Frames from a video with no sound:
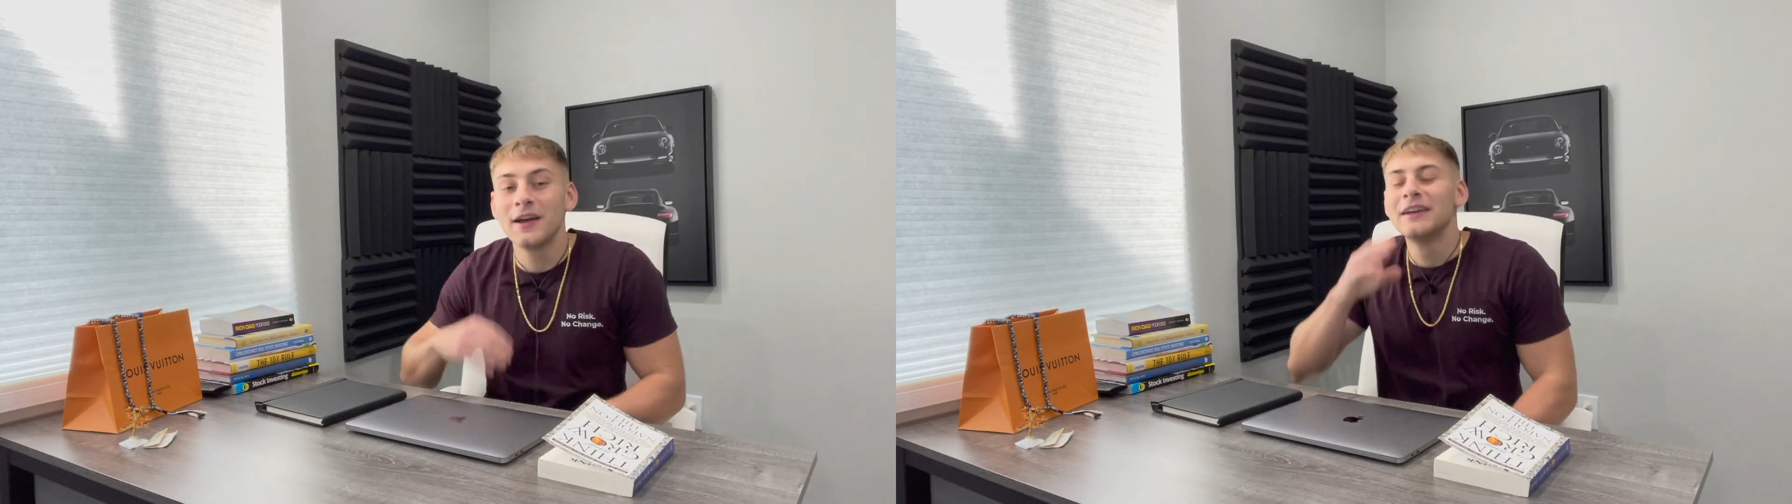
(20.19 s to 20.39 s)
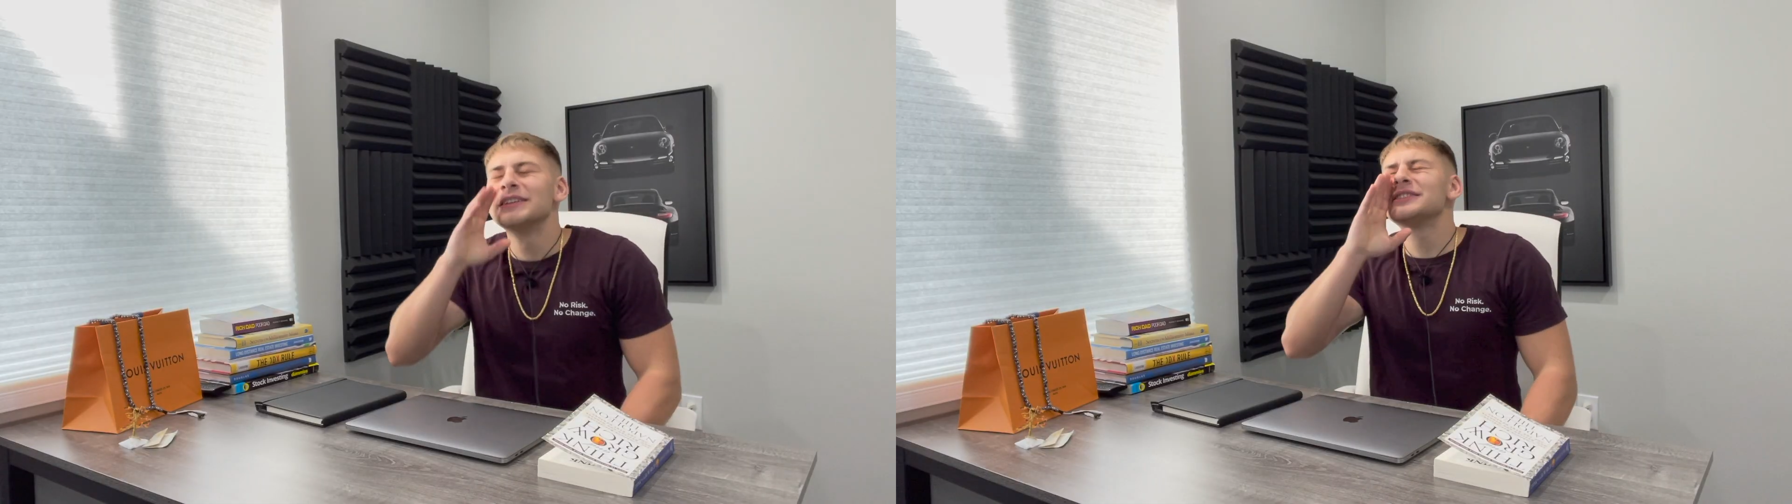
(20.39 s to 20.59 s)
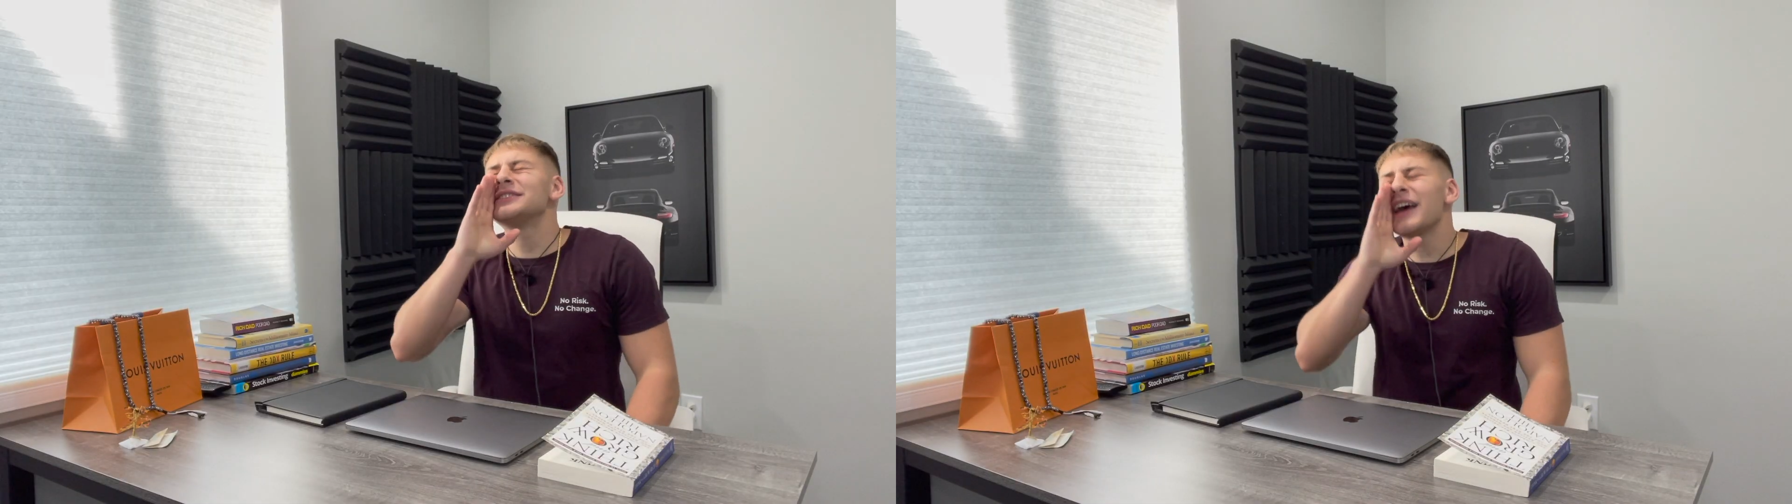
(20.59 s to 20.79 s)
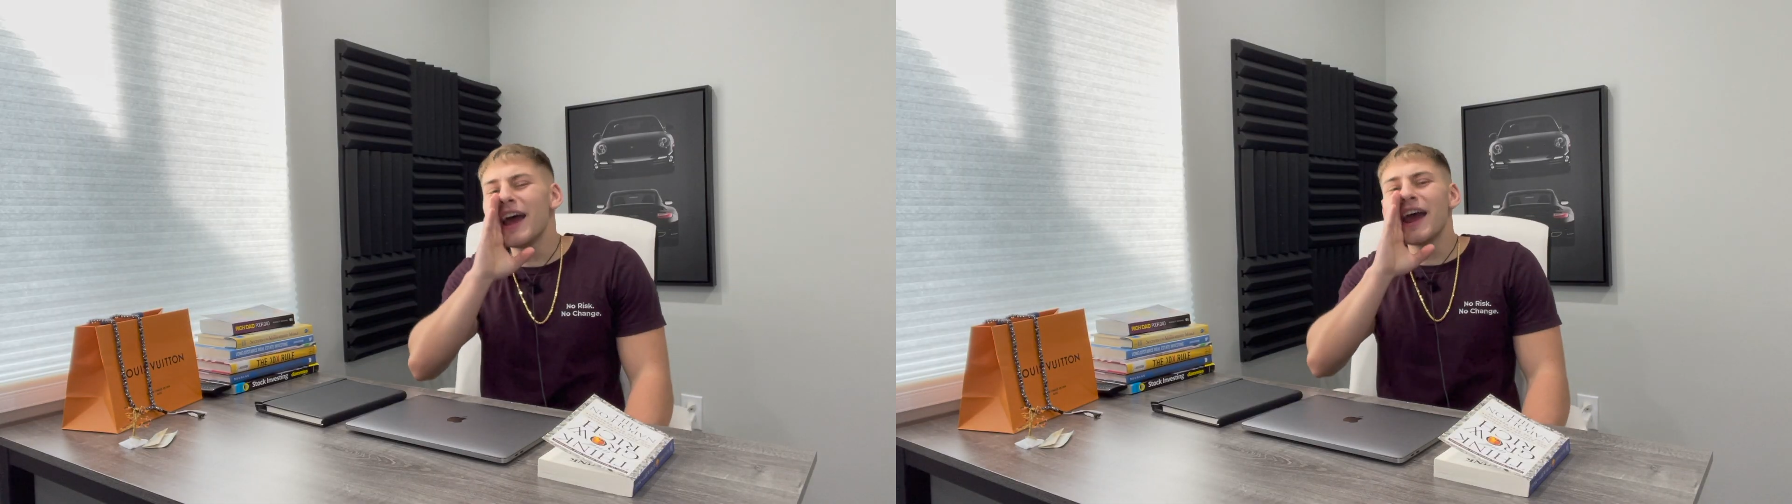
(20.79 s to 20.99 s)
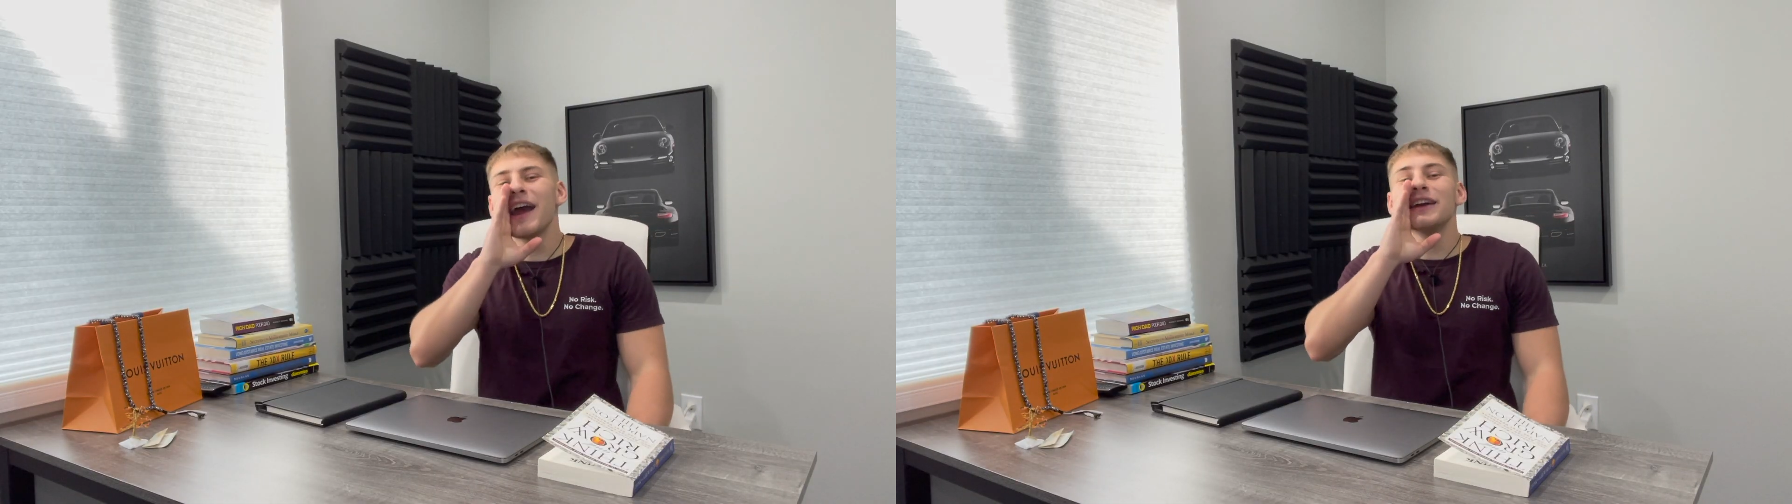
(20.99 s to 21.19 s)

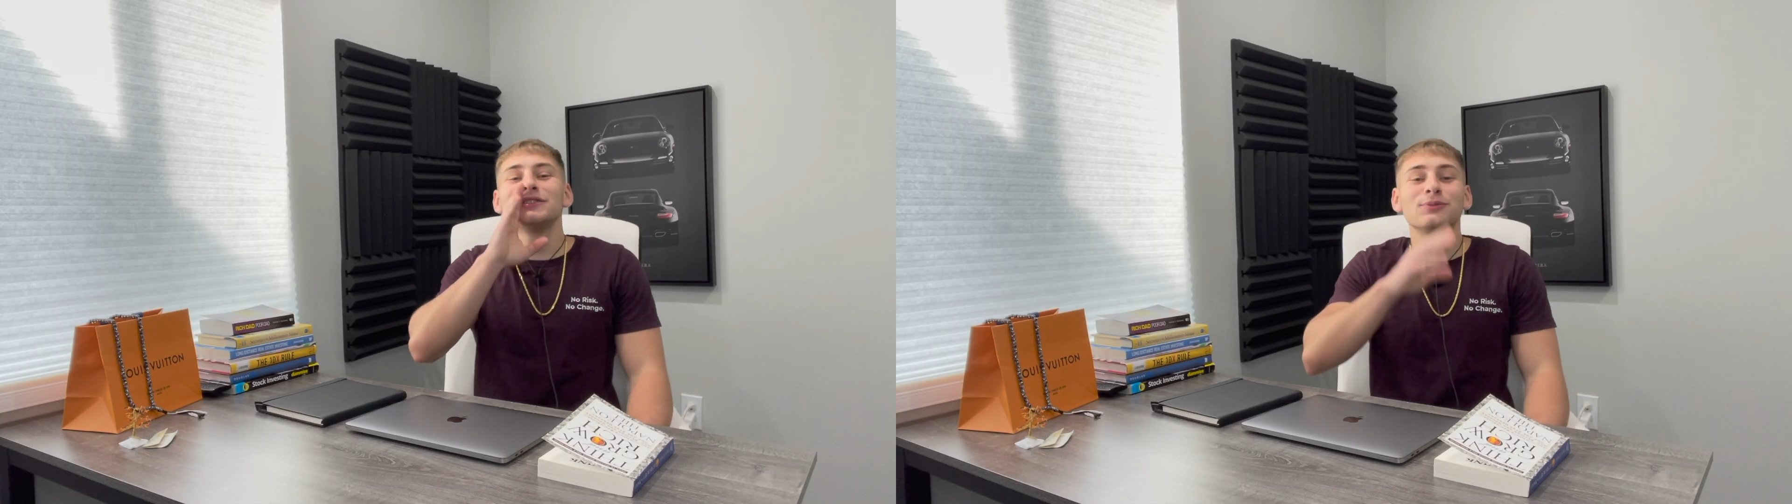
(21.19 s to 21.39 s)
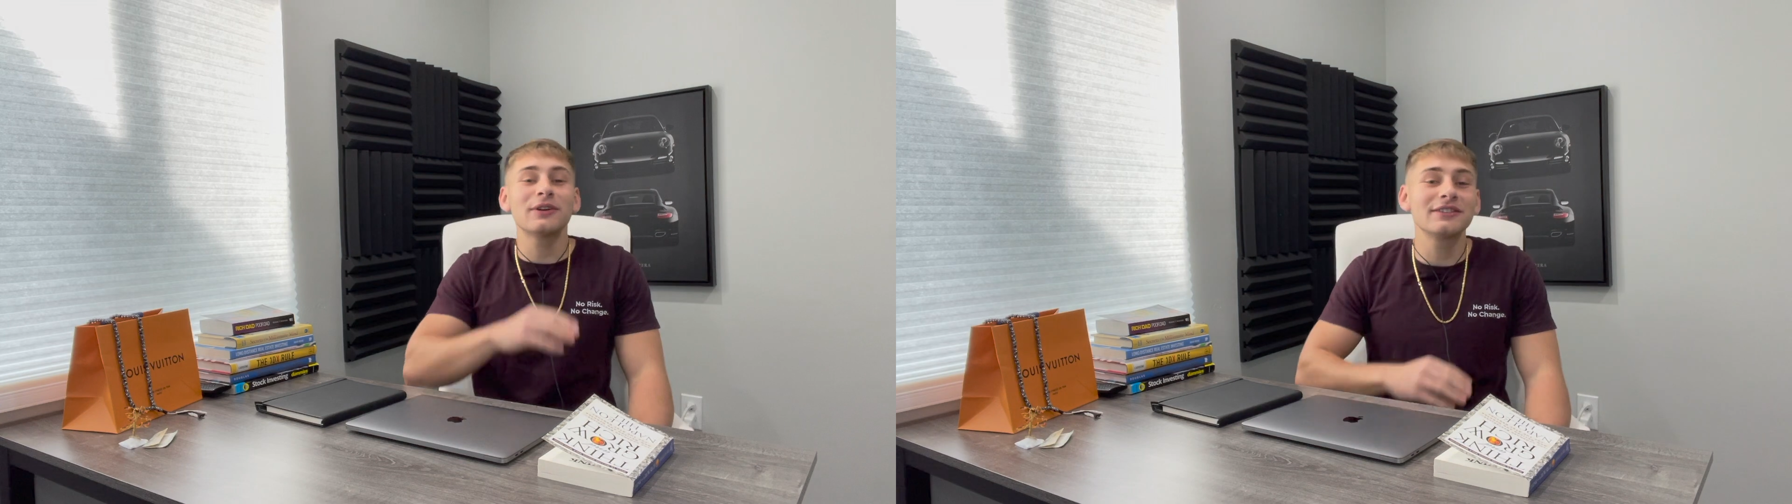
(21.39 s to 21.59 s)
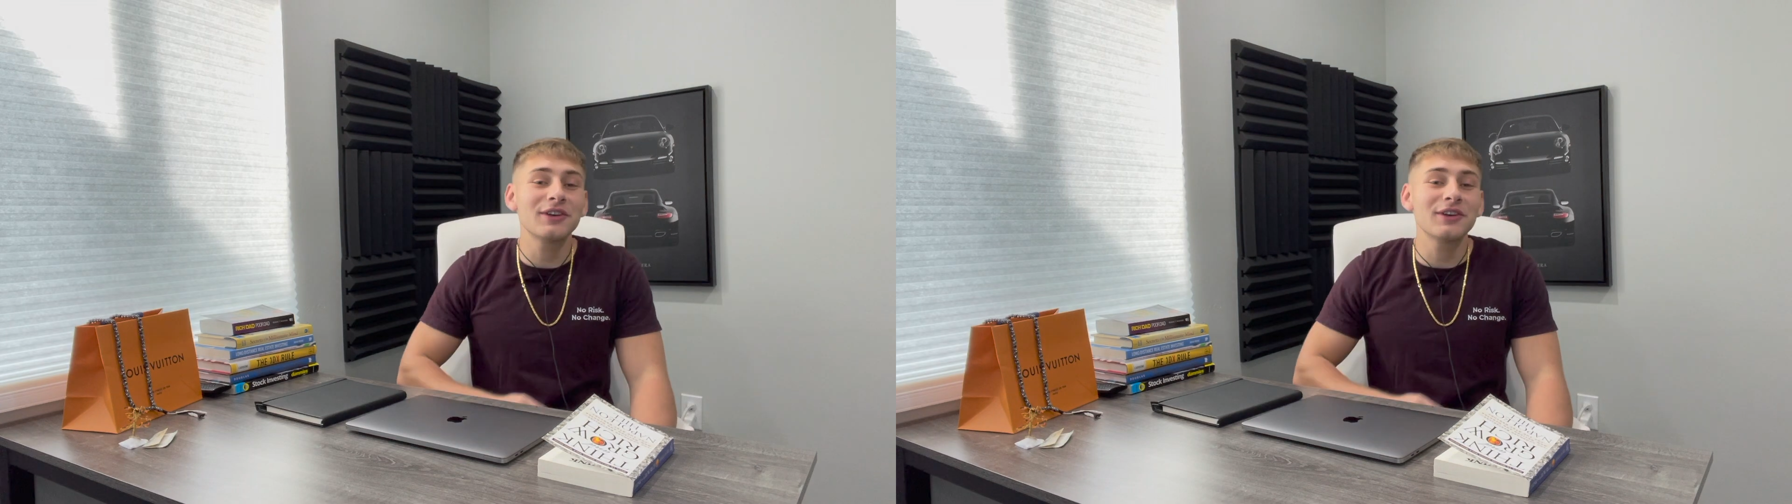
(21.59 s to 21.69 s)
Sheesh! What